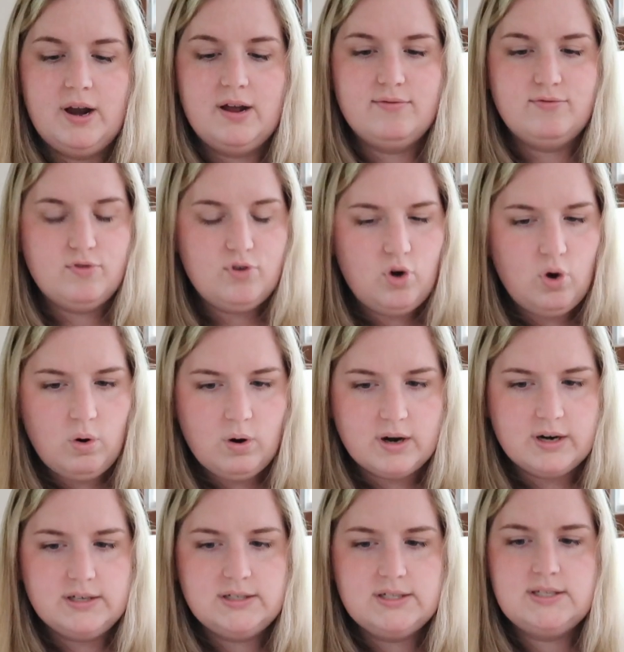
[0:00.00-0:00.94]
of
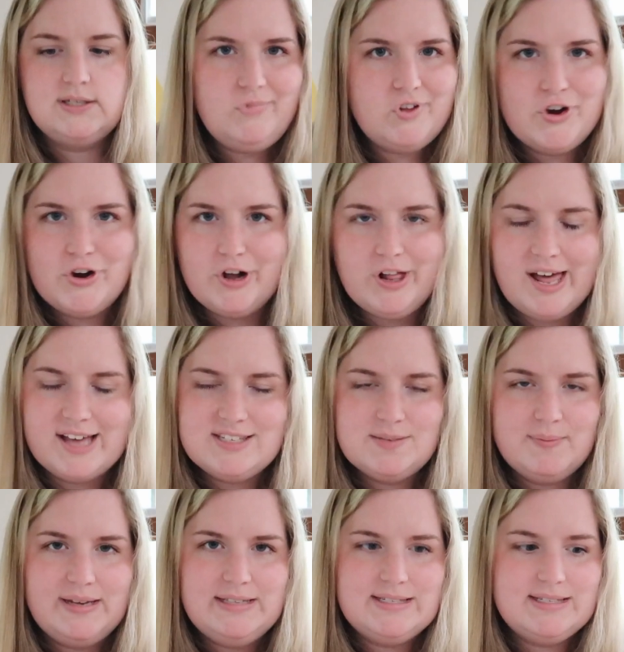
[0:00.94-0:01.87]
course, her
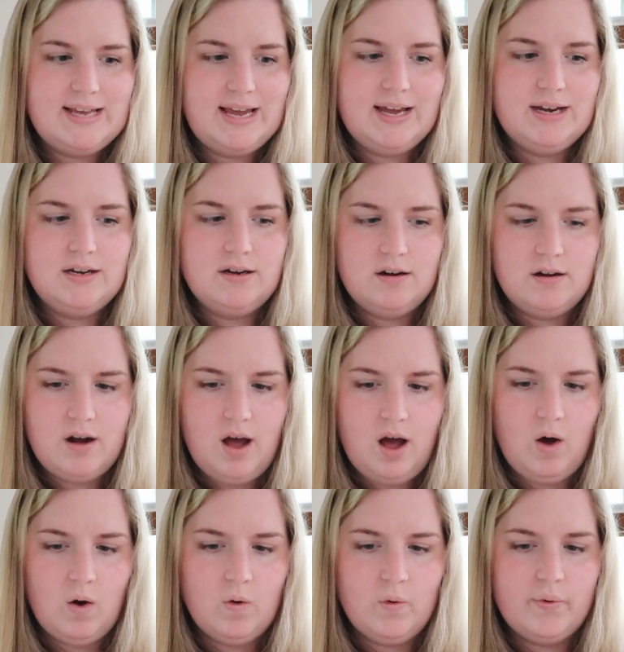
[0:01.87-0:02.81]
classmates say,
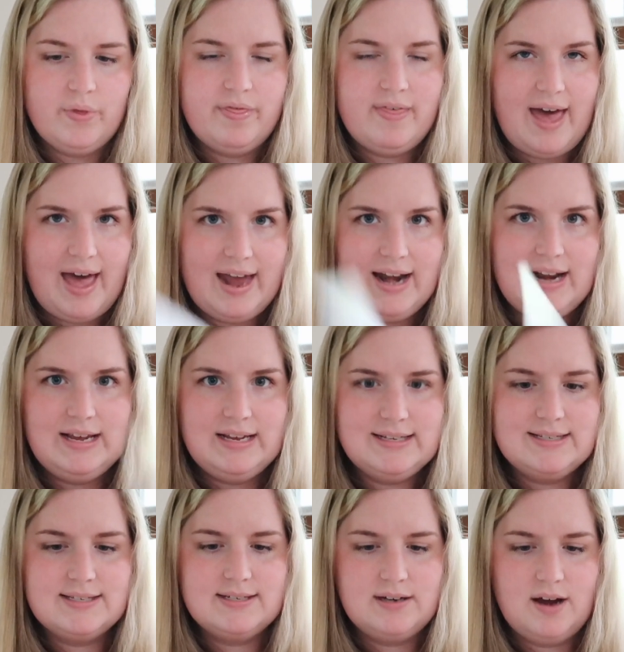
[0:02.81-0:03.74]
no, that
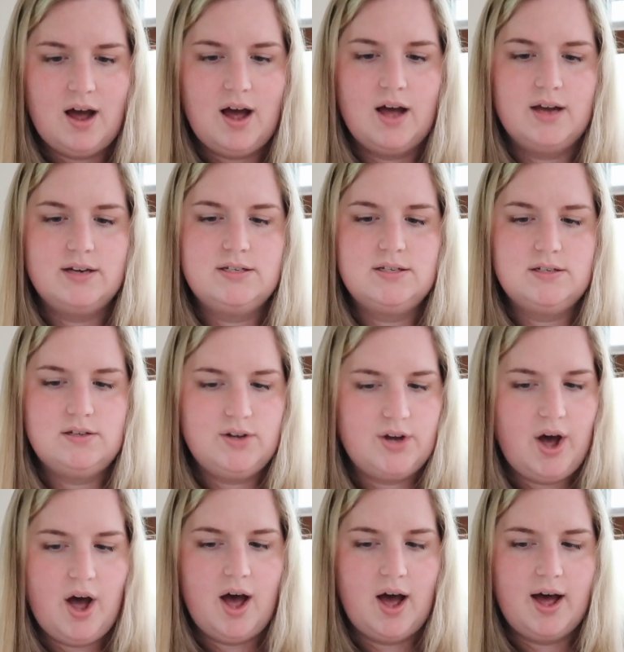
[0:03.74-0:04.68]
is not
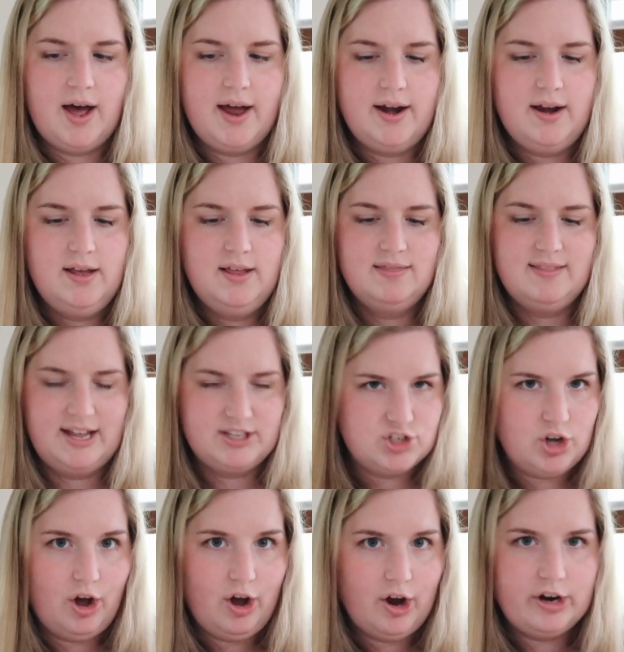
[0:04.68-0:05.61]
God.
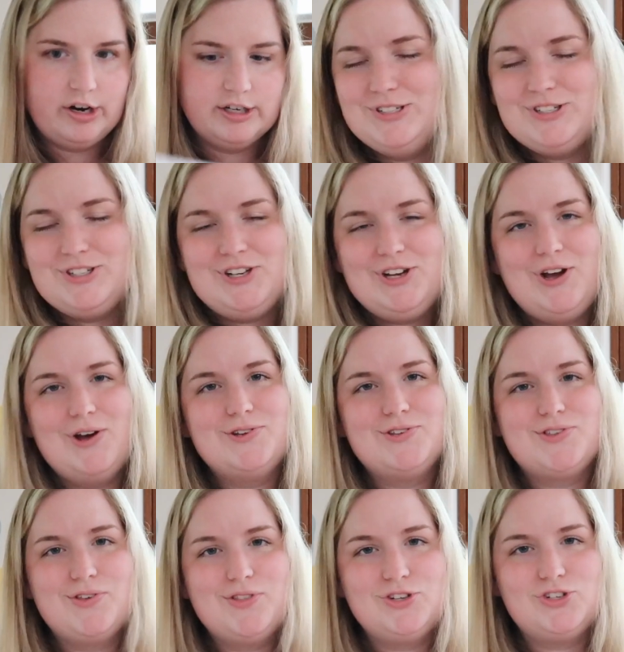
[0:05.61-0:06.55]
That's a heart. She goes
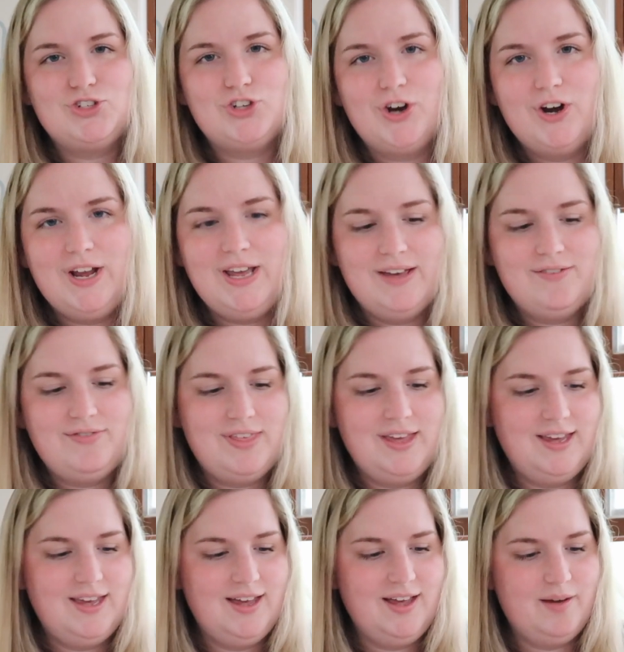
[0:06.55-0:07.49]
through this journey of
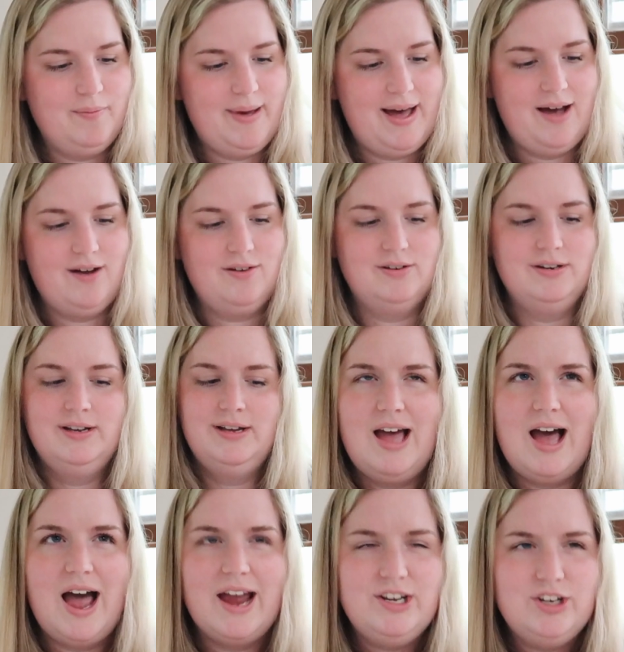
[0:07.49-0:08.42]
thinking about,
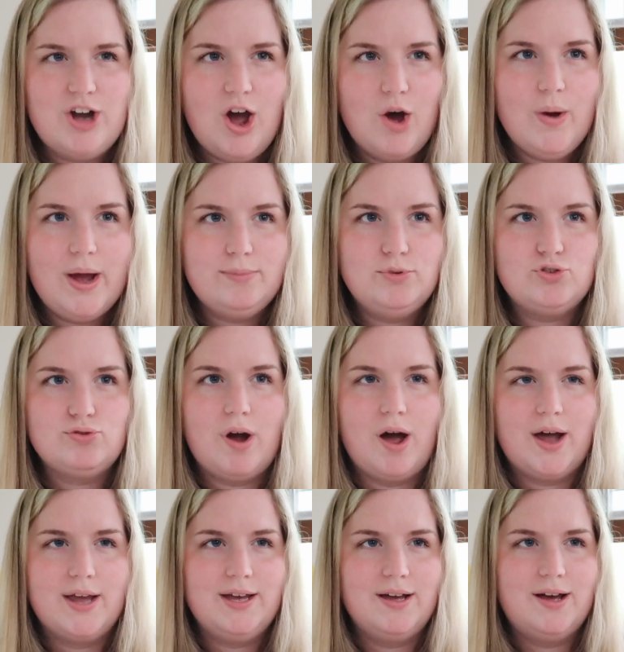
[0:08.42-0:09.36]
I know I'm
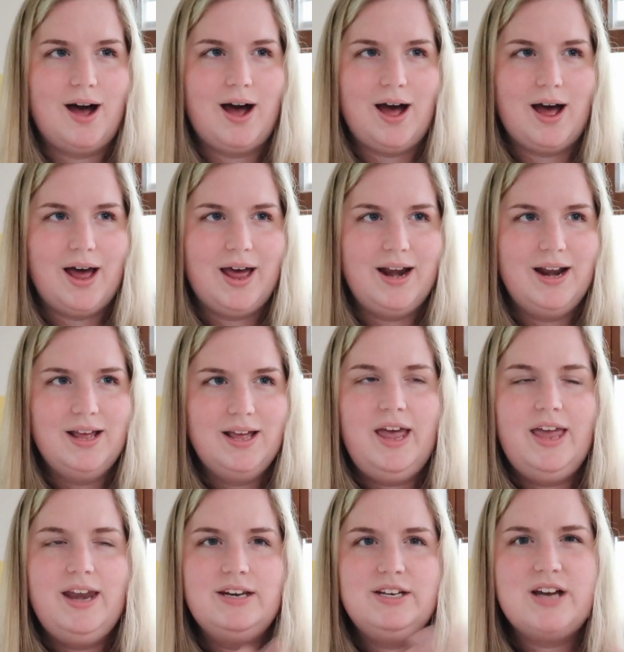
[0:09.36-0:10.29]
drawing God,
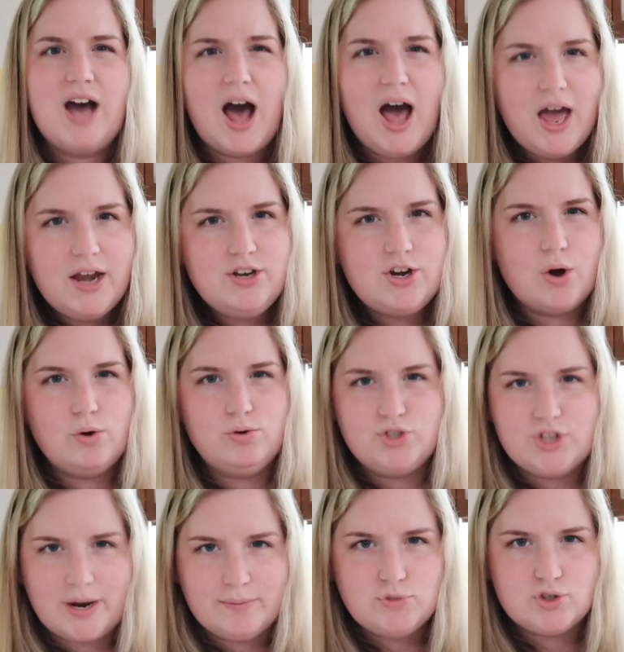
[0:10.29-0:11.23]
and God
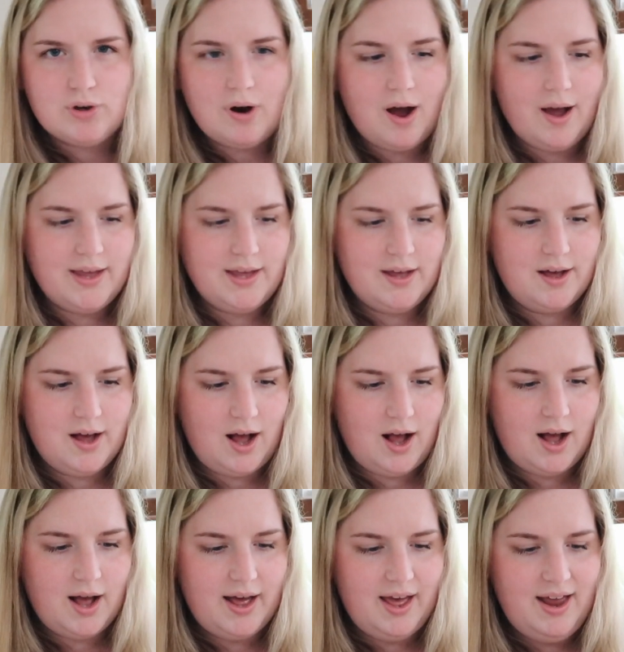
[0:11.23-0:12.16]
knows I'm drawing
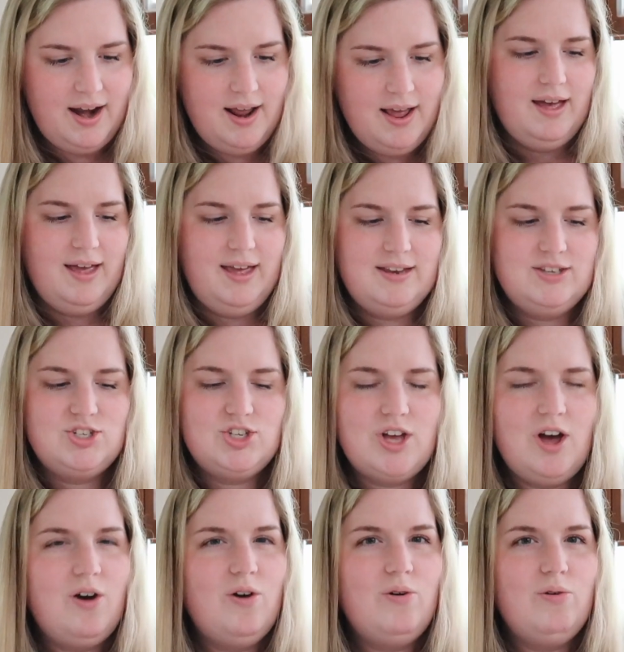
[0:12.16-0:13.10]
God, and
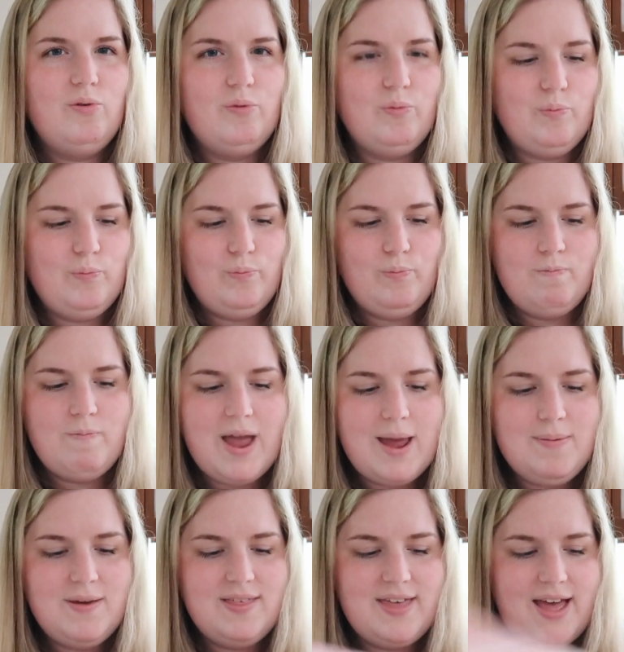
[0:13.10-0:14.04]
so
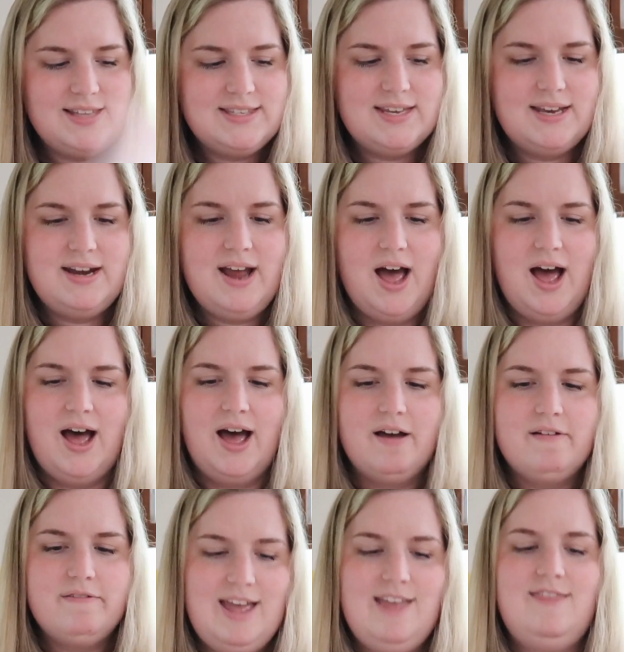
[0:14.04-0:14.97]
maybe that's
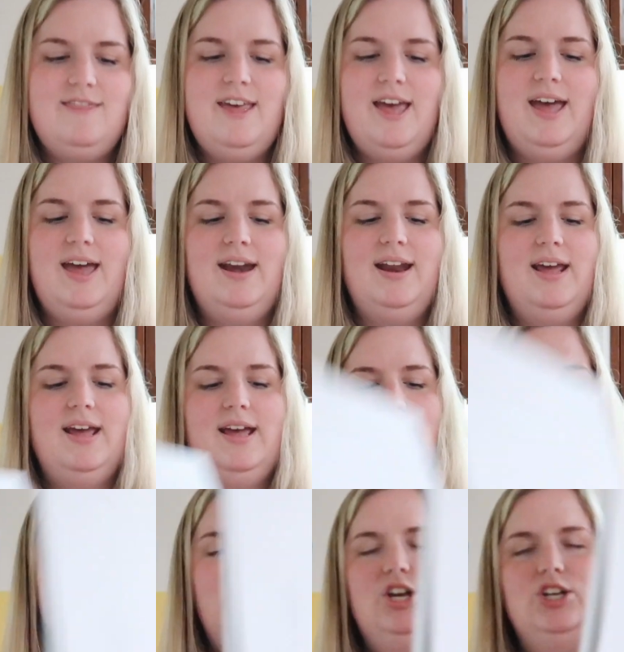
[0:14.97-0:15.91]
enough. And then
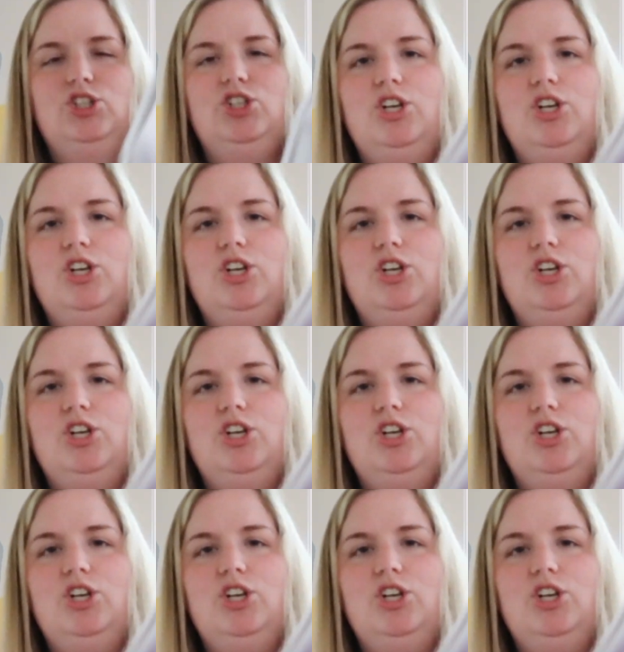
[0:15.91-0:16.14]
she